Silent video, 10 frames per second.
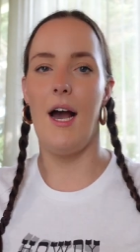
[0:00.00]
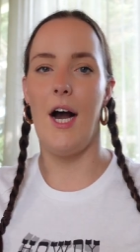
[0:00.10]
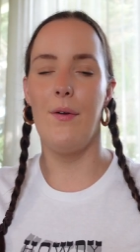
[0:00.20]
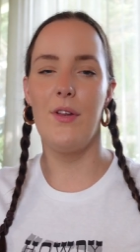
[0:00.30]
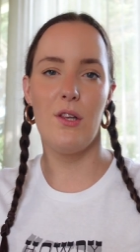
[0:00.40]

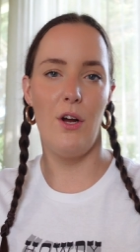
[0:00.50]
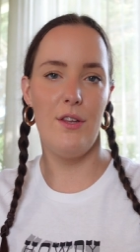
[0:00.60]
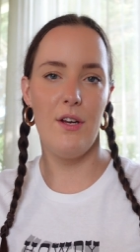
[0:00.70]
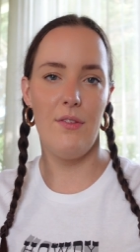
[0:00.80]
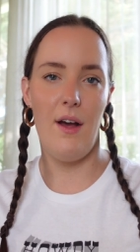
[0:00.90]
Now, the
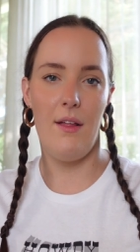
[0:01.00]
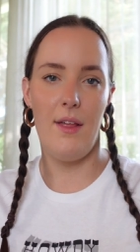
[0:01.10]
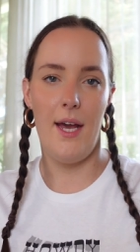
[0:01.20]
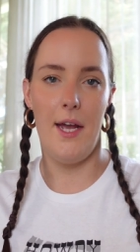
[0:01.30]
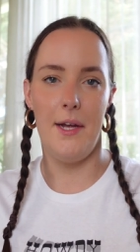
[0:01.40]
clothing on the other
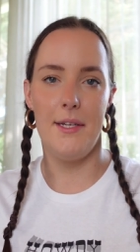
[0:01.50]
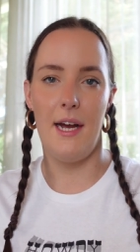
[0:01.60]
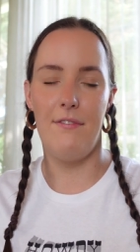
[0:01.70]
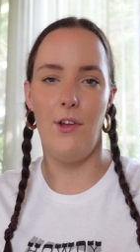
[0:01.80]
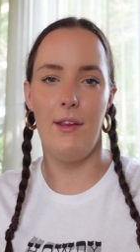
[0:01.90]
hand,
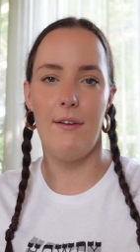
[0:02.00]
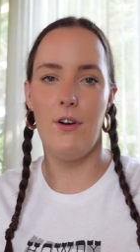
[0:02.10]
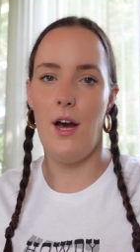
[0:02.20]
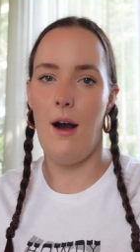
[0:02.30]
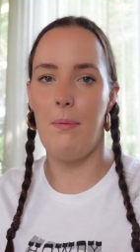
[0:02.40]
I feel like they've
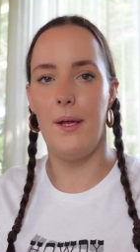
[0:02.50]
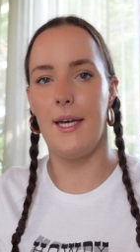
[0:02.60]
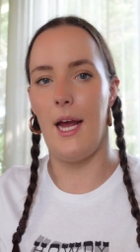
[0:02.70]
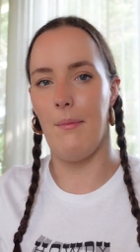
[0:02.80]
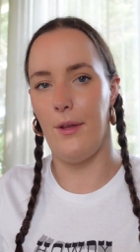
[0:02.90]
got to up their
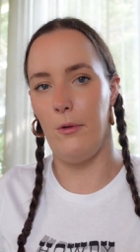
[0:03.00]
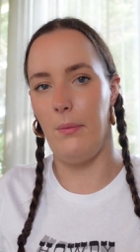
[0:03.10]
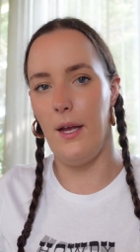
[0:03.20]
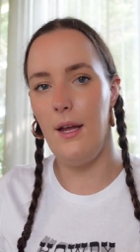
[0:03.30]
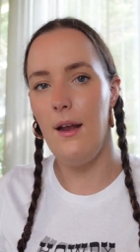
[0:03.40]
game a little
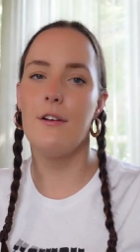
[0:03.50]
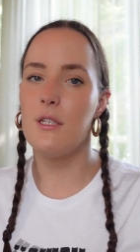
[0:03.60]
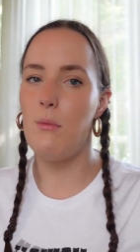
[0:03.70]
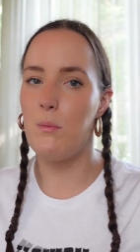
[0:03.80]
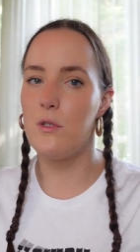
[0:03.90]
bit. Here are
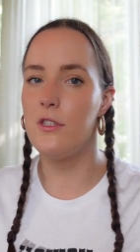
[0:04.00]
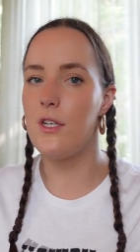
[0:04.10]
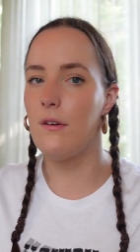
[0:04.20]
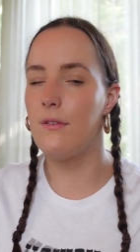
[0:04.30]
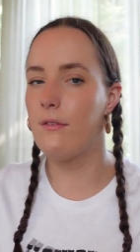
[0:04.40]
some options
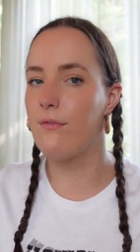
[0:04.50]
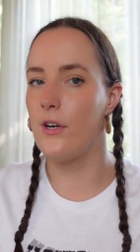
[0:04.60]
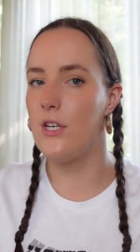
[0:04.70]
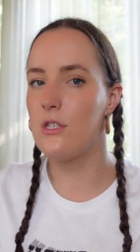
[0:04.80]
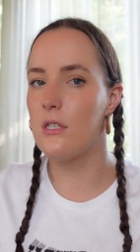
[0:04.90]
of the
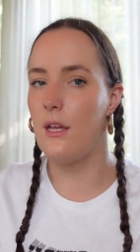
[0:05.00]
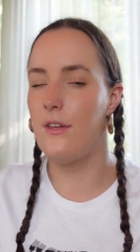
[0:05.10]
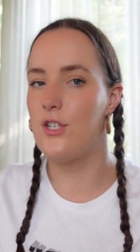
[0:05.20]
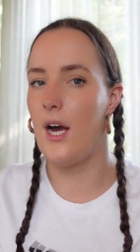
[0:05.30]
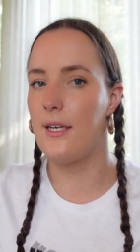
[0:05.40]
fringe
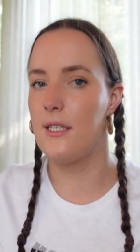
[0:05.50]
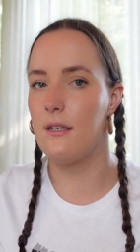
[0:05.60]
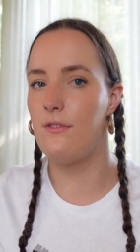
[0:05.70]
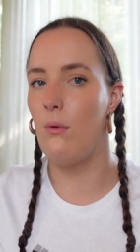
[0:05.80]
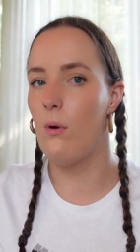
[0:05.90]
leather jackets
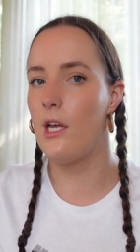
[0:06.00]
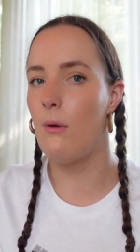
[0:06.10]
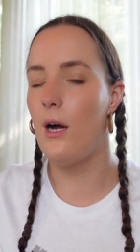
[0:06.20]
if you're wanting